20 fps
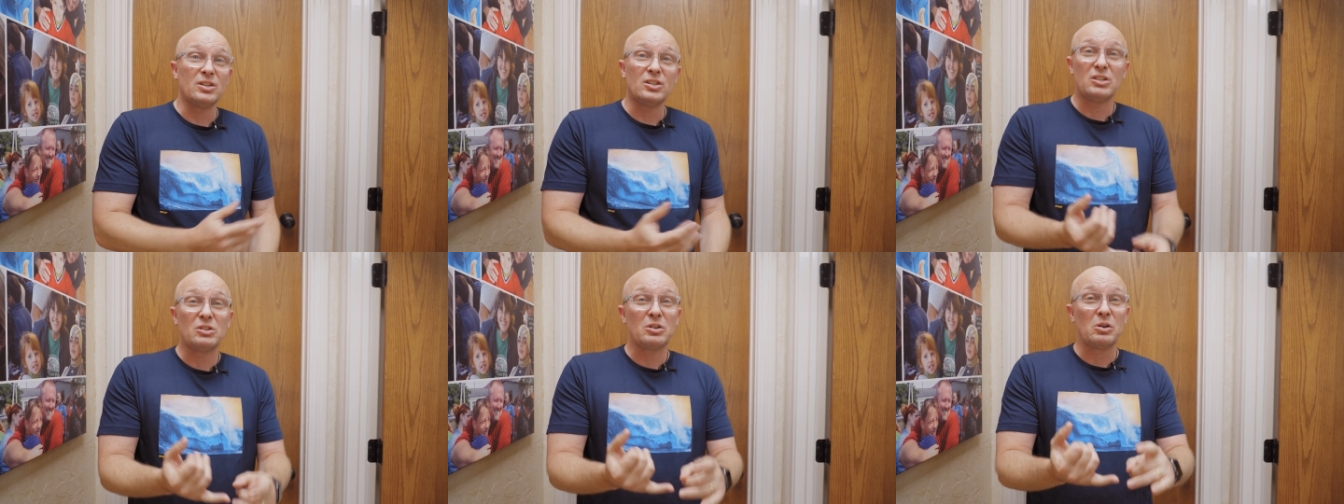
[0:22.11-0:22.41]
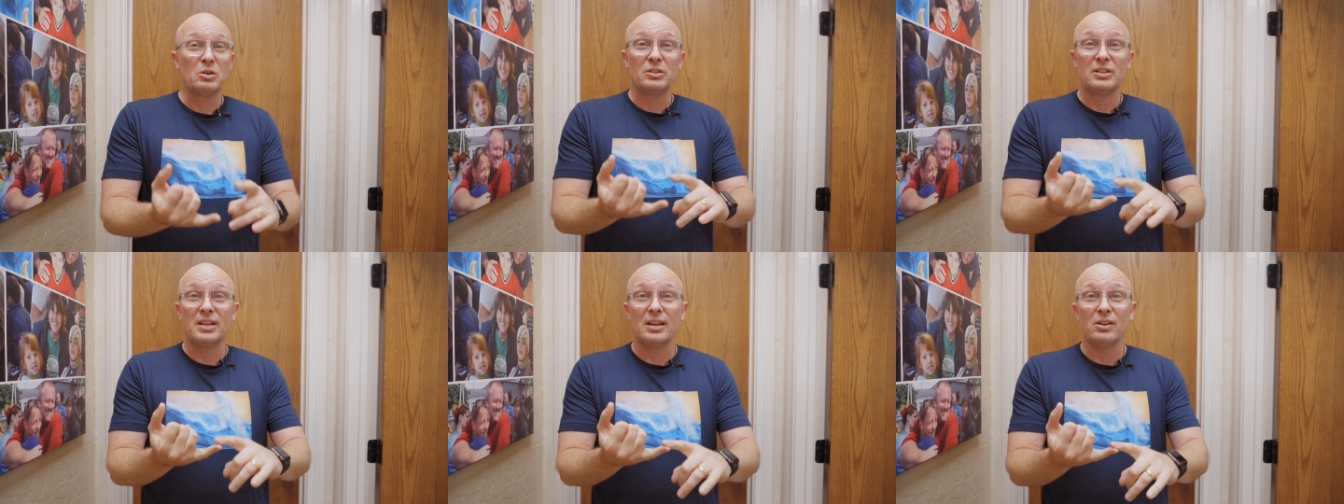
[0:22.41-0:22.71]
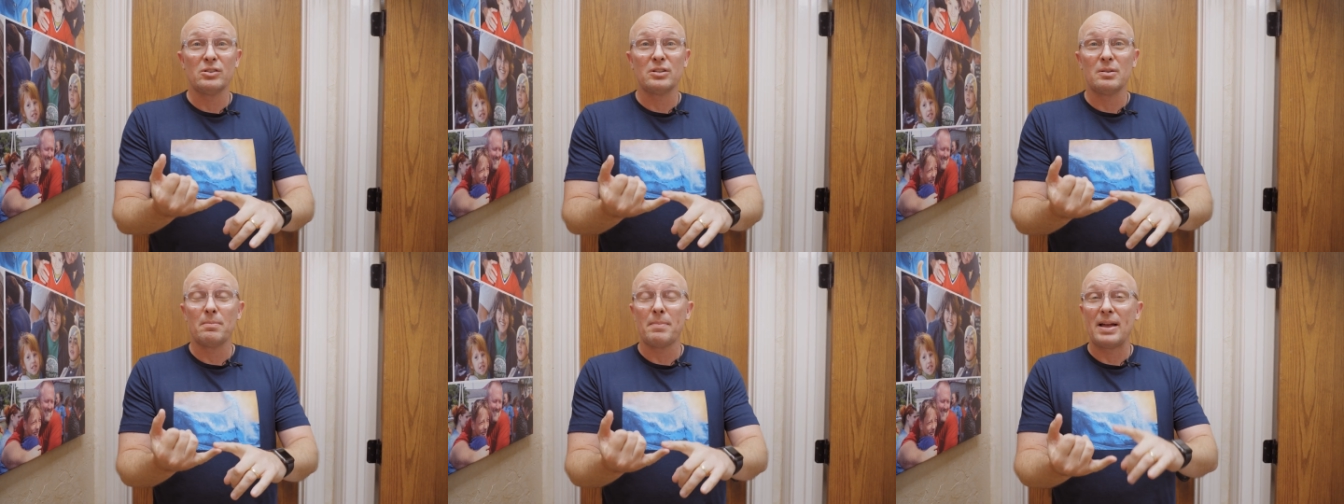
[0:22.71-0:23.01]
She's going to
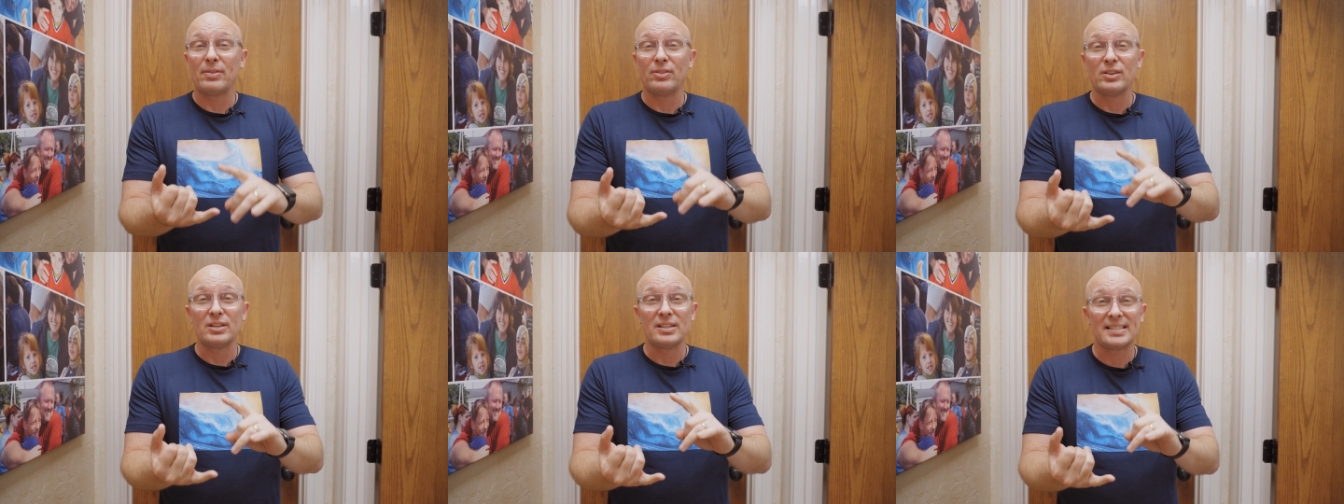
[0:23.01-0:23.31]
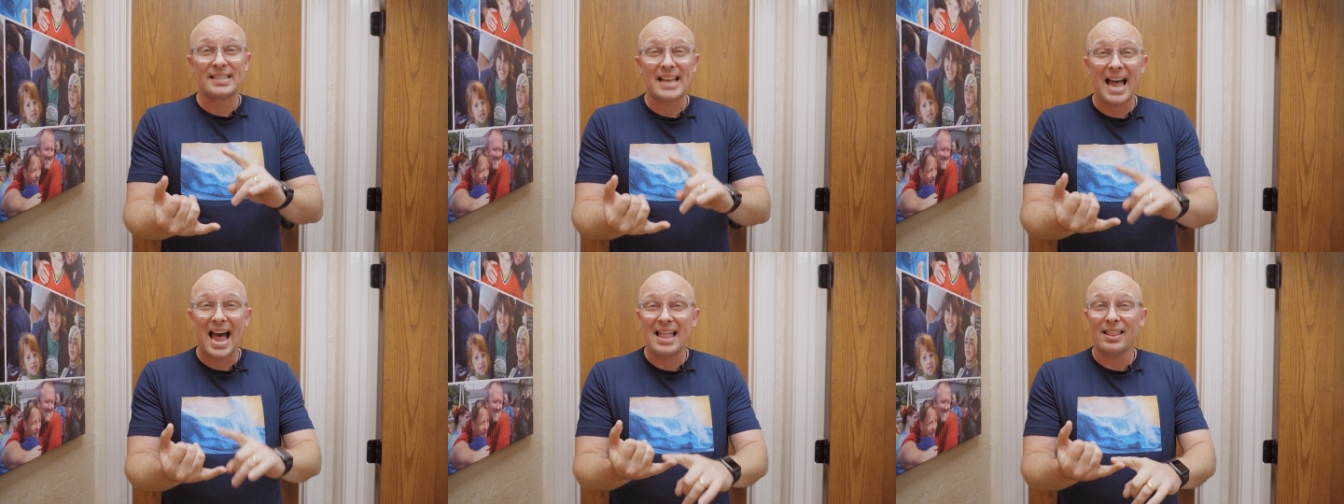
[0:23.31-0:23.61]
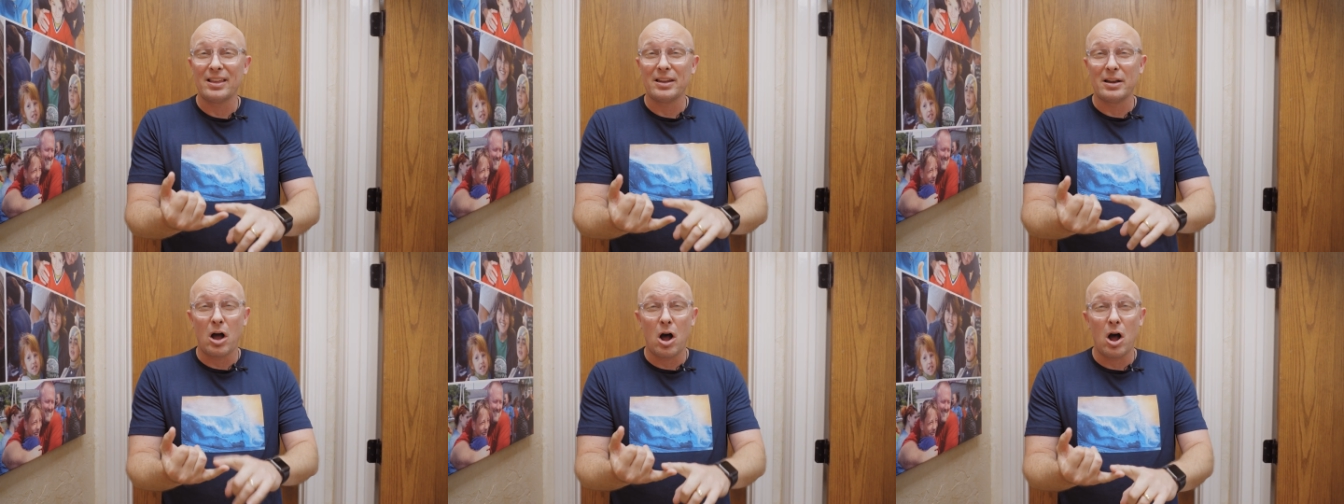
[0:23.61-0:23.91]
tell us about the
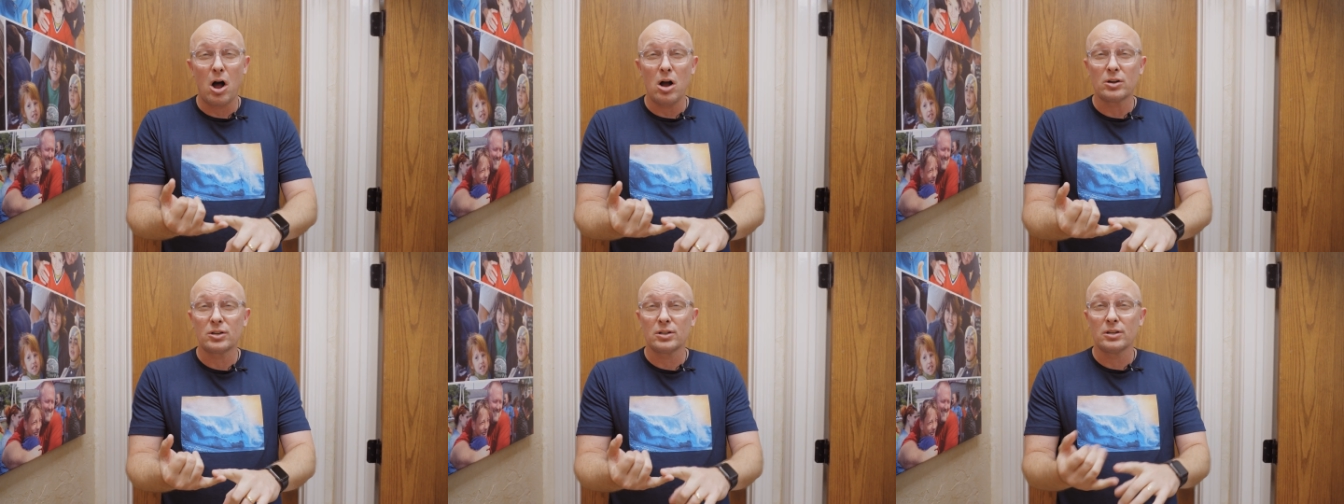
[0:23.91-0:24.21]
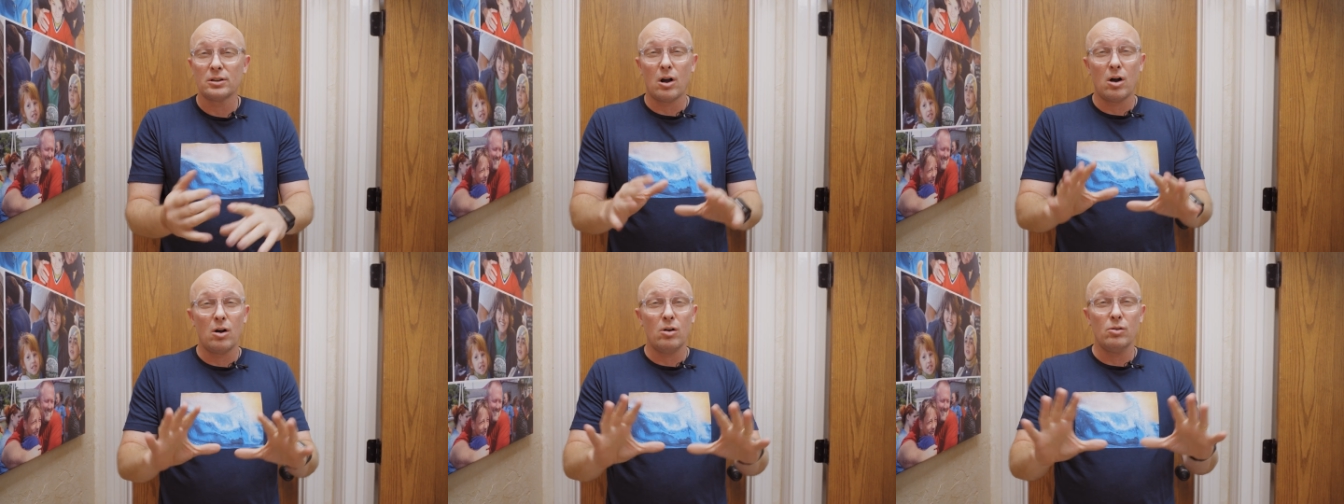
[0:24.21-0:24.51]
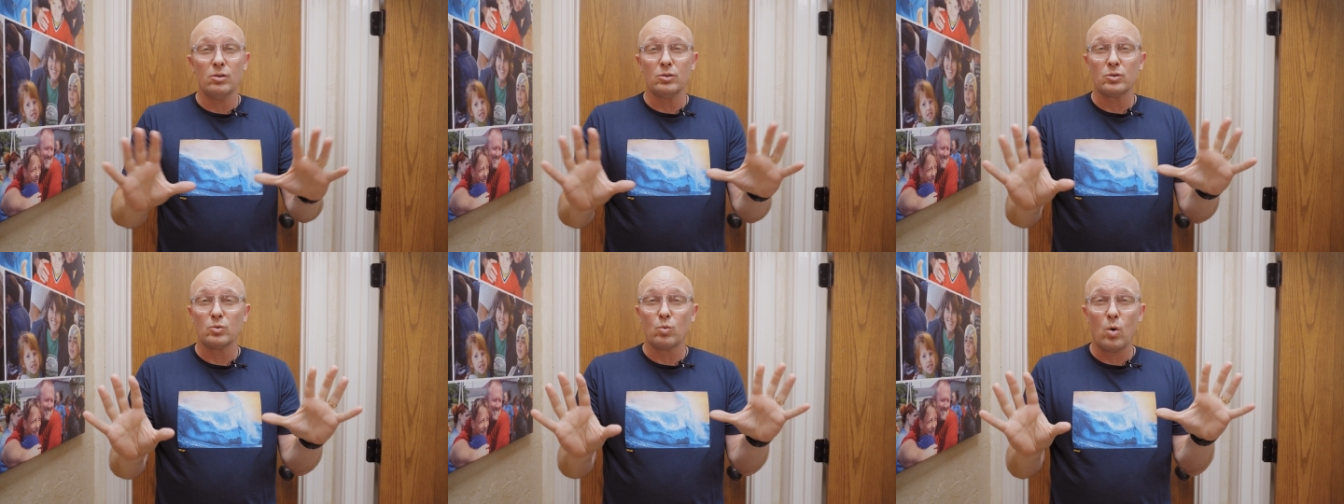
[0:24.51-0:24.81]
silent auction, all
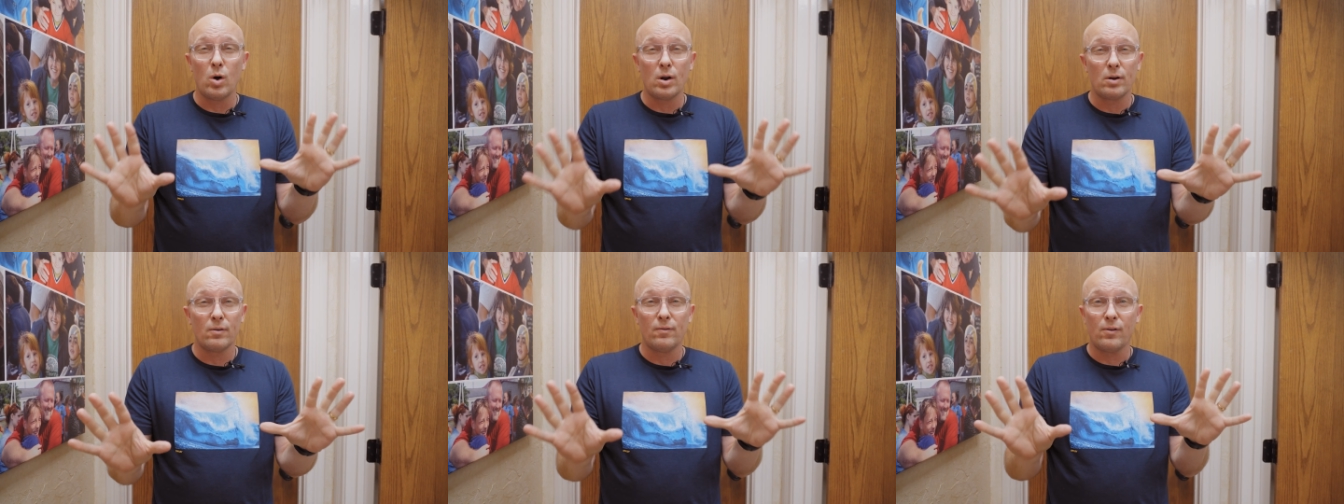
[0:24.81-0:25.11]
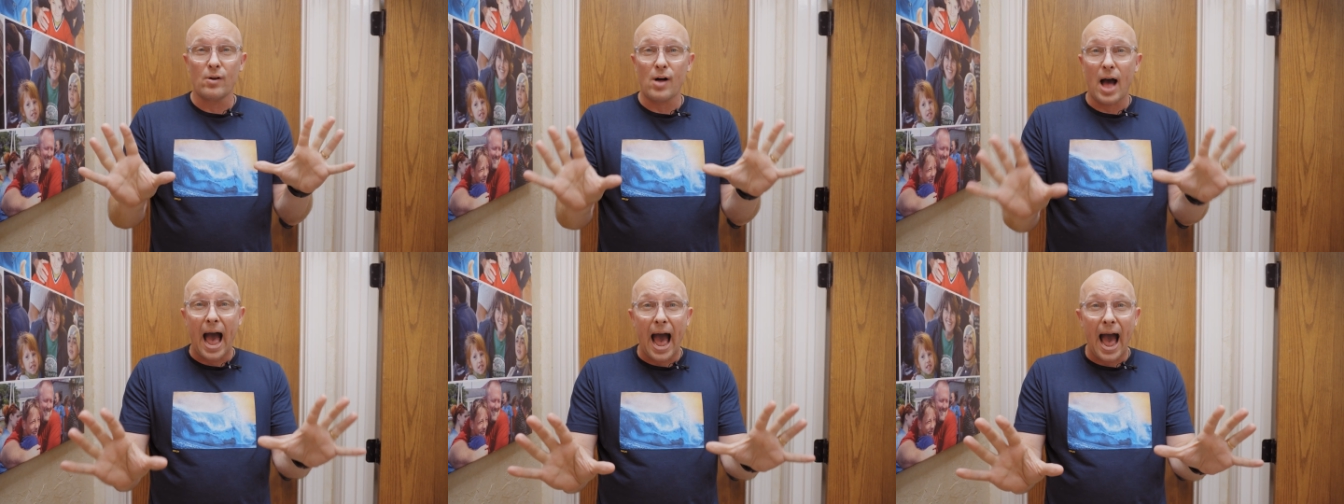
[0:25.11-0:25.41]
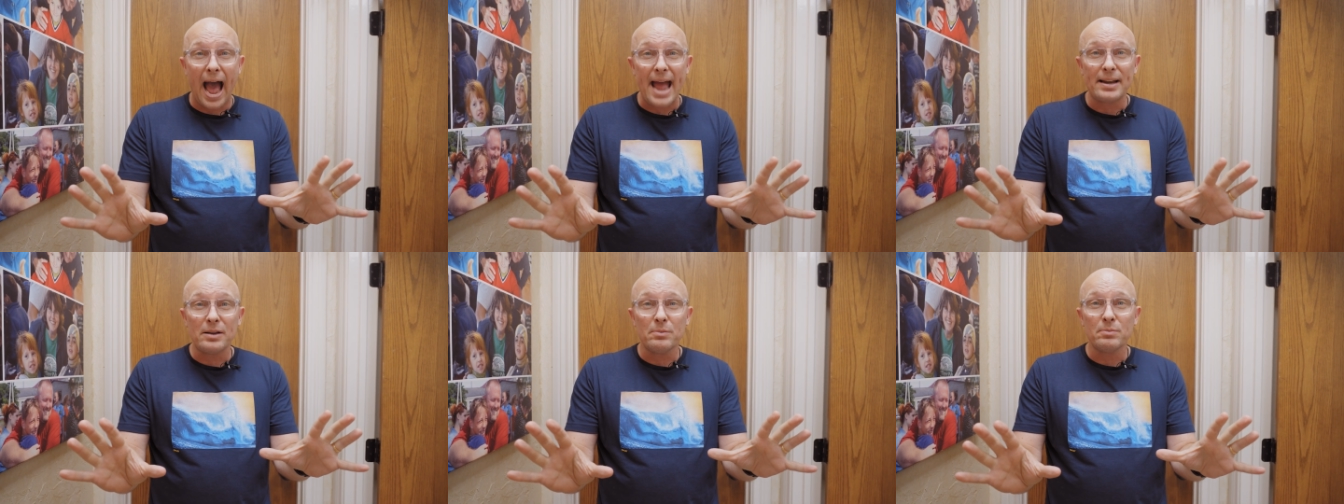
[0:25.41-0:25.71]
those wonderful
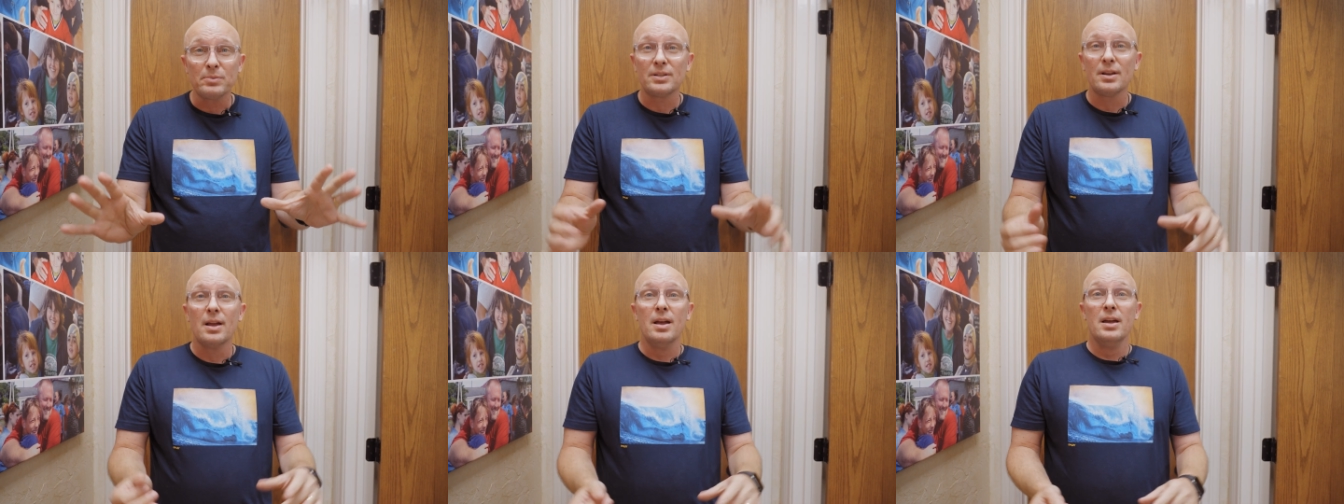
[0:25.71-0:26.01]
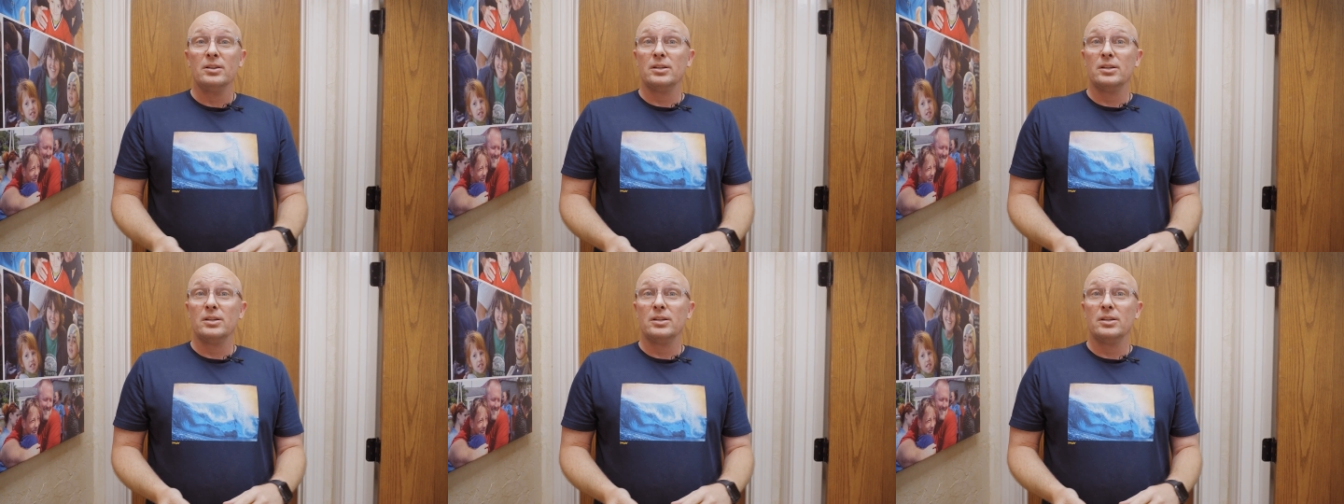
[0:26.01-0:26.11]
items.